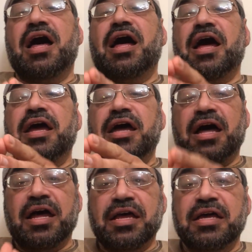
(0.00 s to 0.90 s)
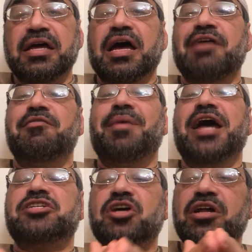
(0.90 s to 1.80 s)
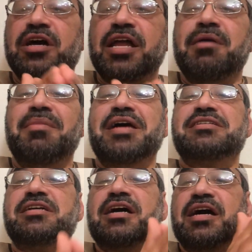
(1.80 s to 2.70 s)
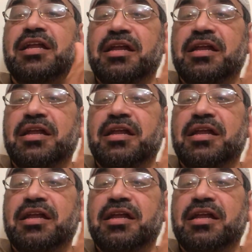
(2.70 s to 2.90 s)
I have a bachelor and a master